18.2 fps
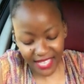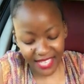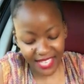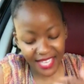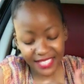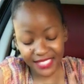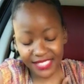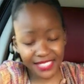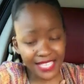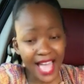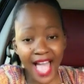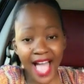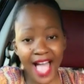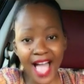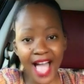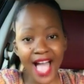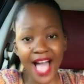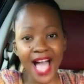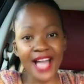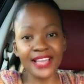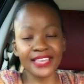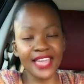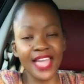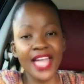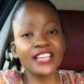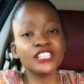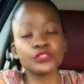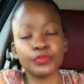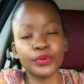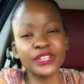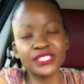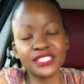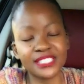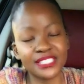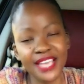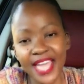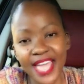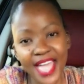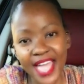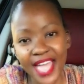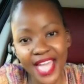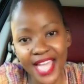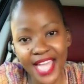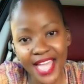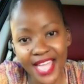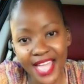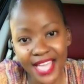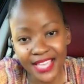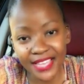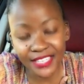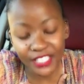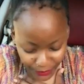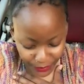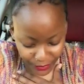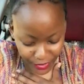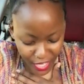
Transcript: Cause I can't pretend.